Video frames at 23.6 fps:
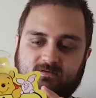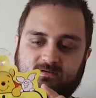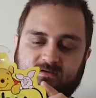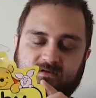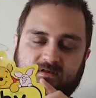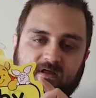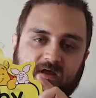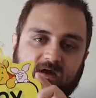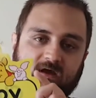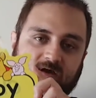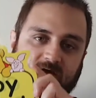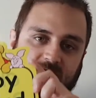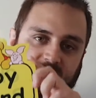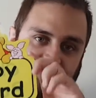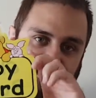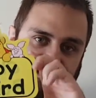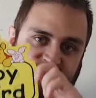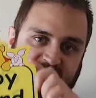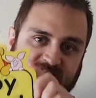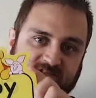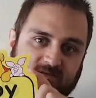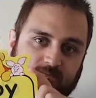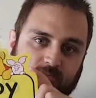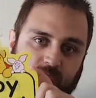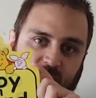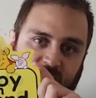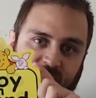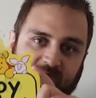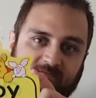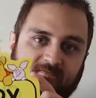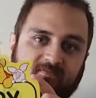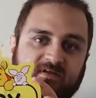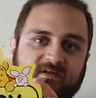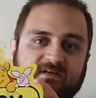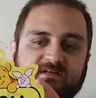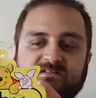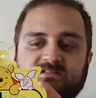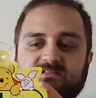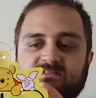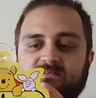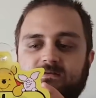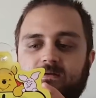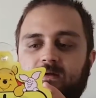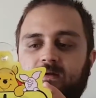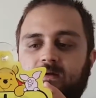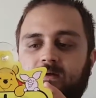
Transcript: get a custom one of these.